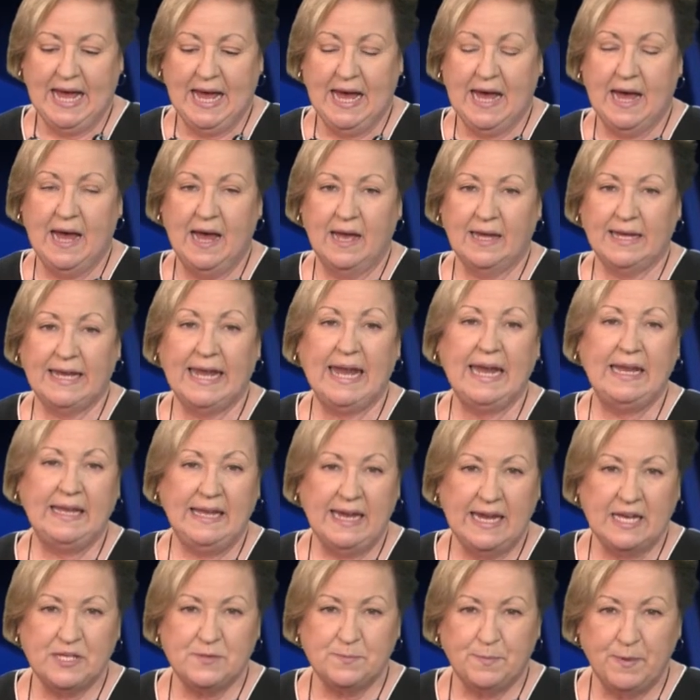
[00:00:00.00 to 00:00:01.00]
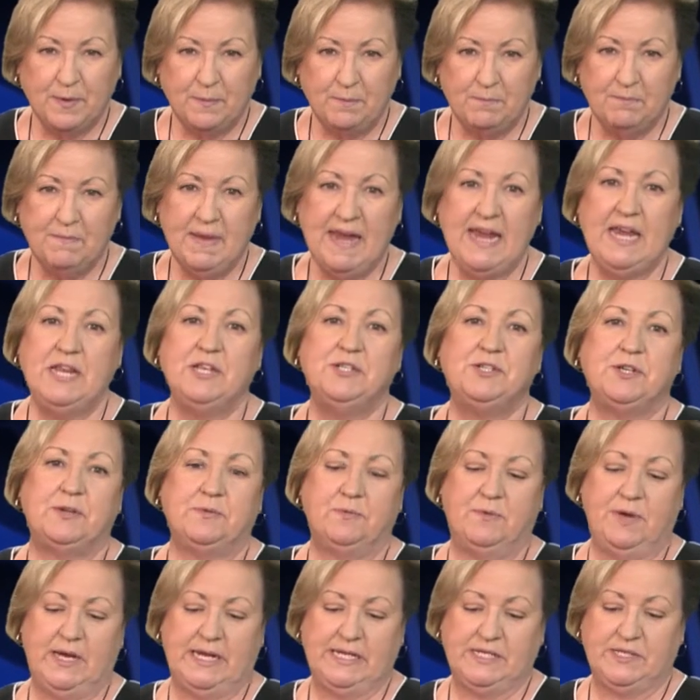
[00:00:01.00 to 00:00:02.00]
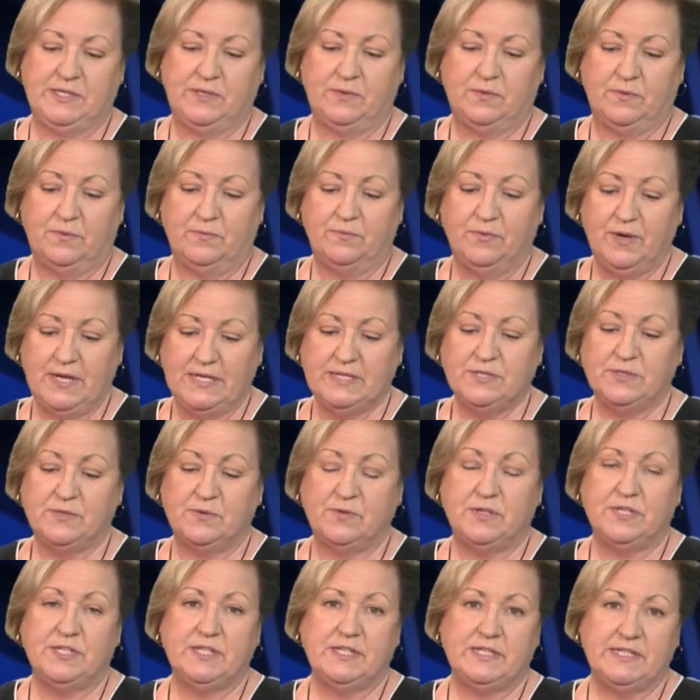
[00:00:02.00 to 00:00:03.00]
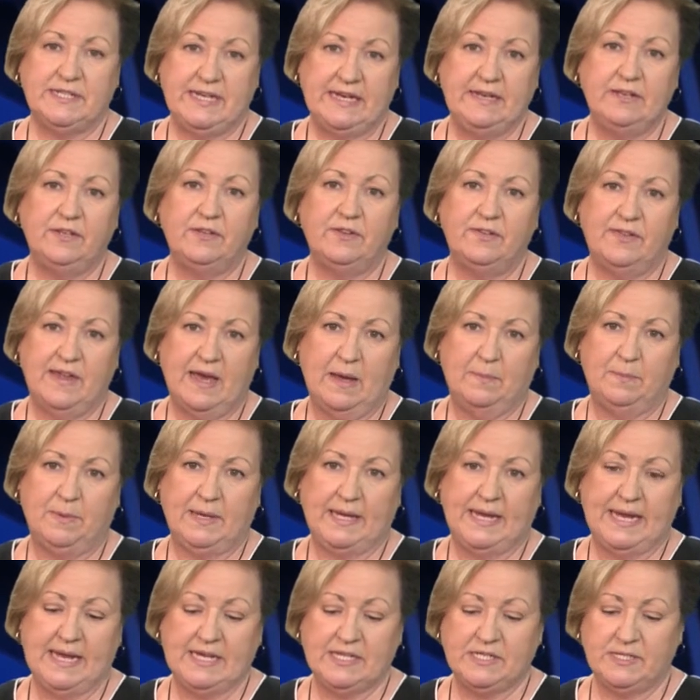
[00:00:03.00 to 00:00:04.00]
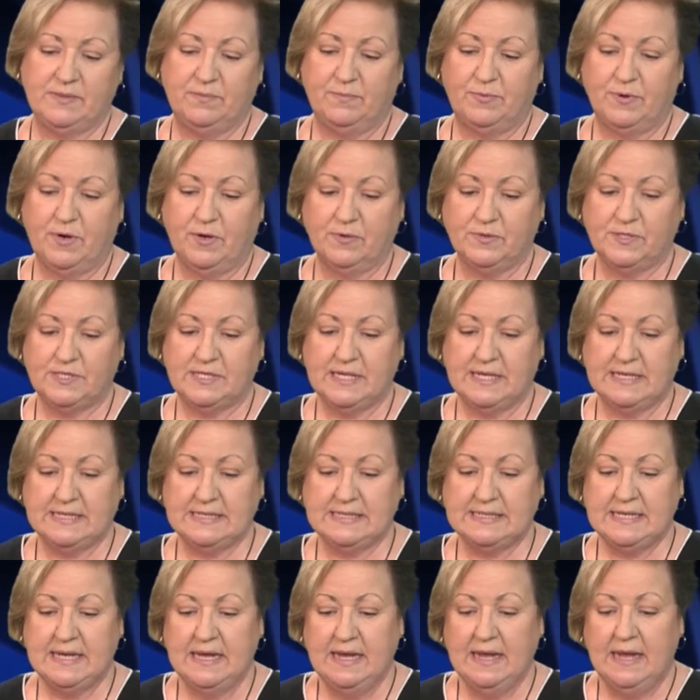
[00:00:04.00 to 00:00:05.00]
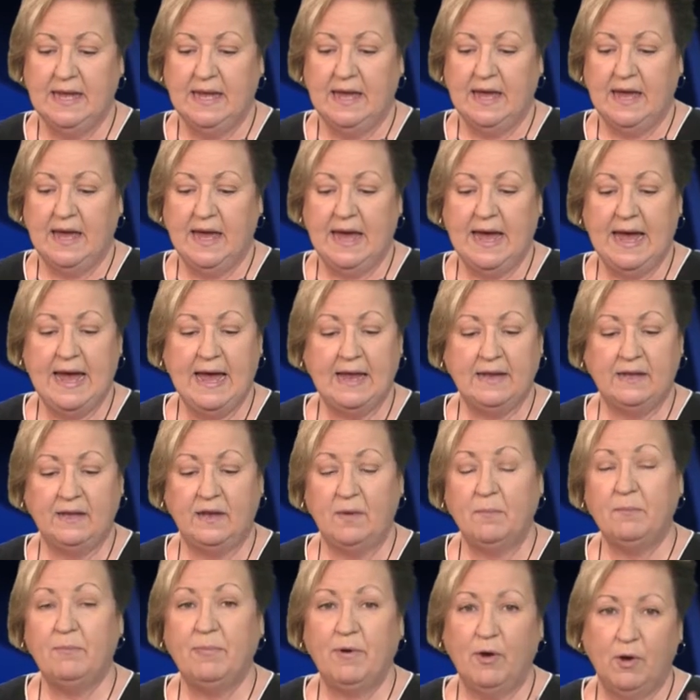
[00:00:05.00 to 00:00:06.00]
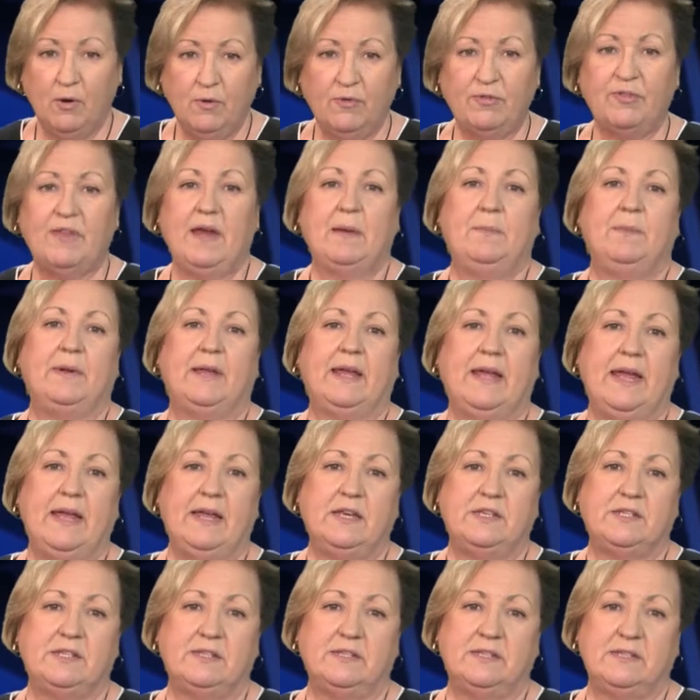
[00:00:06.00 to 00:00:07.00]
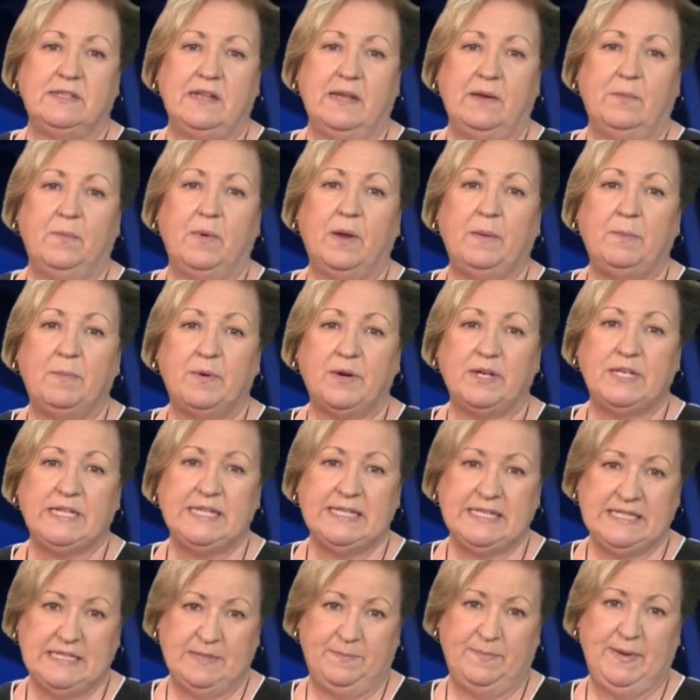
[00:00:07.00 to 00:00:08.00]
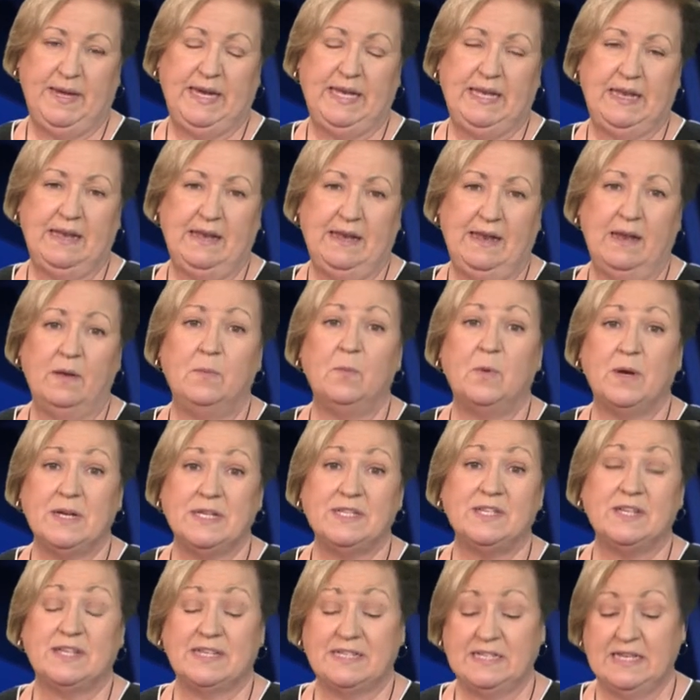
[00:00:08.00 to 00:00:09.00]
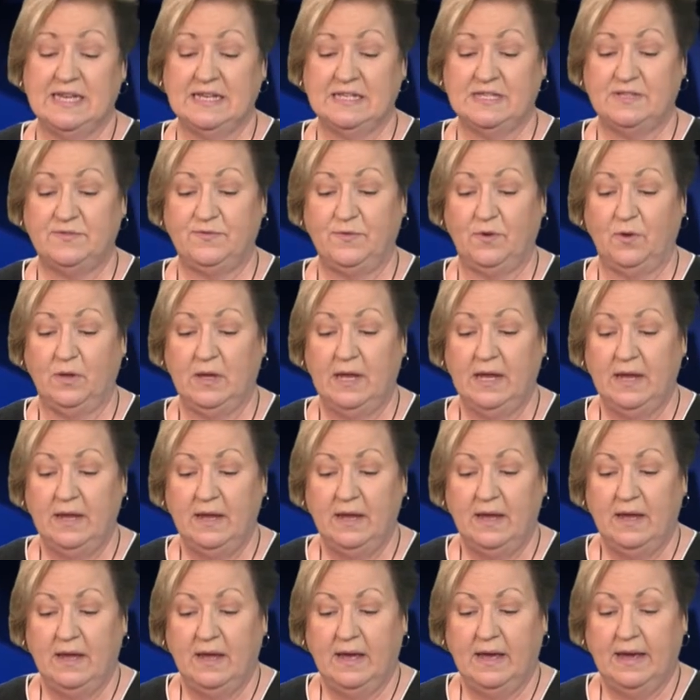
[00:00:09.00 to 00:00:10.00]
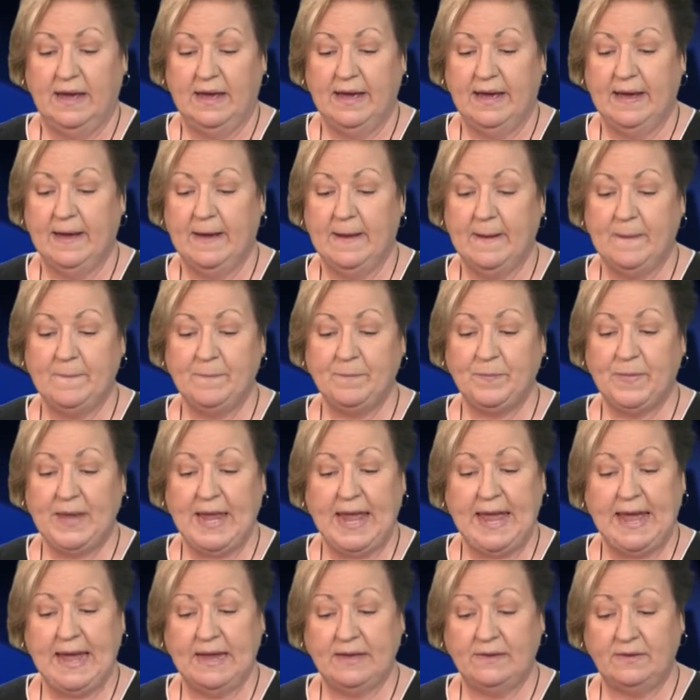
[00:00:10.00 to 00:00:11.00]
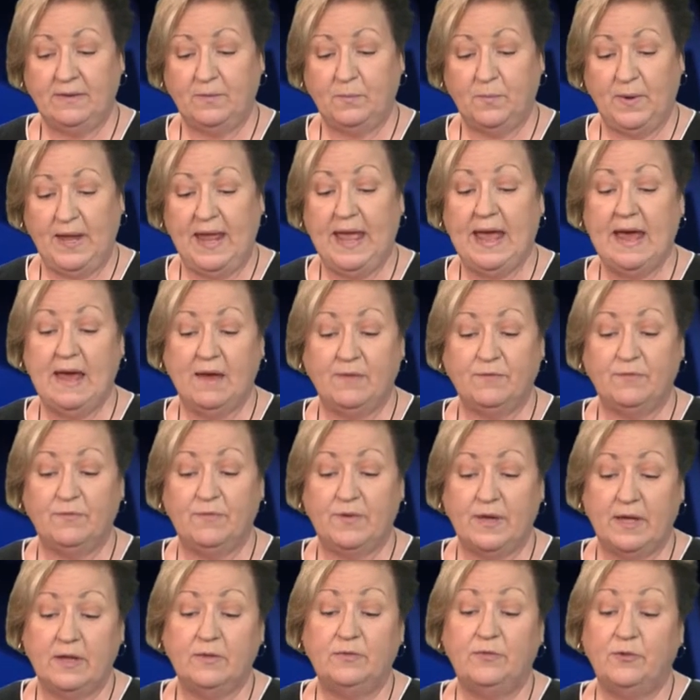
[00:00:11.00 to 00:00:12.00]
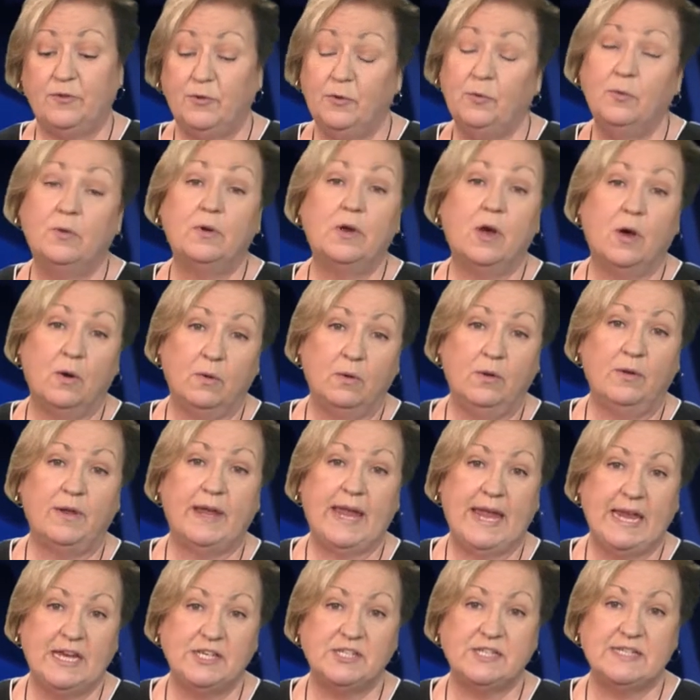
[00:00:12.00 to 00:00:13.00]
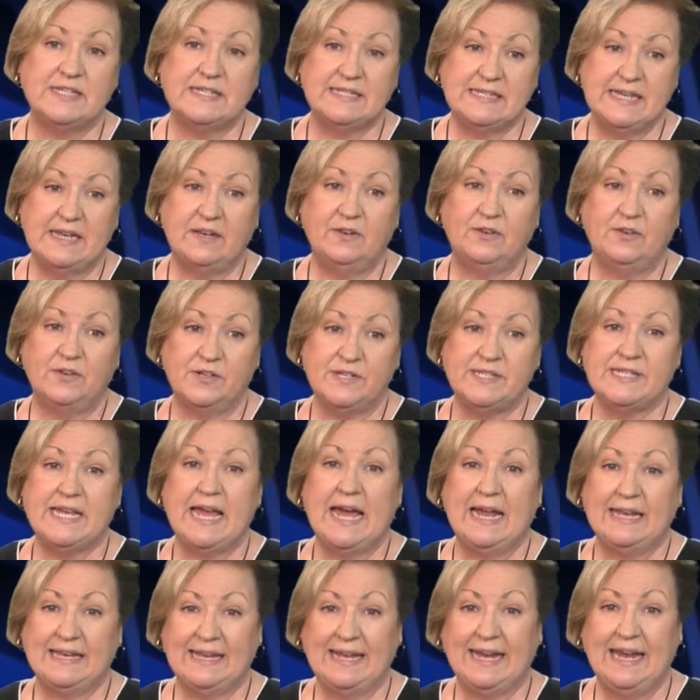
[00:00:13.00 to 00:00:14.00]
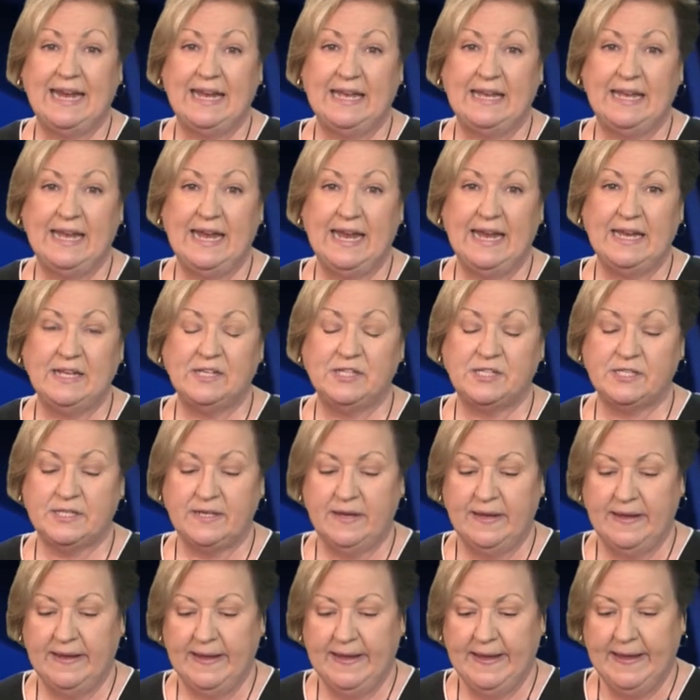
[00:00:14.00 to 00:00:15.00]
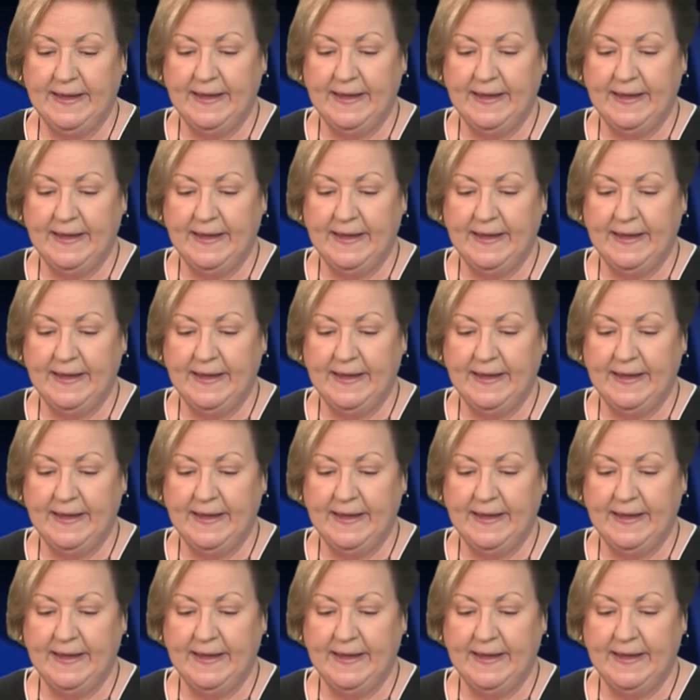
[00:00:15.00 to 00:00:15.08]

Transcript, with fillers: Uh, KTH put major resources into the application process and both applications that we participated in were successful. Um, and we have uh, two co-location centers at KTH.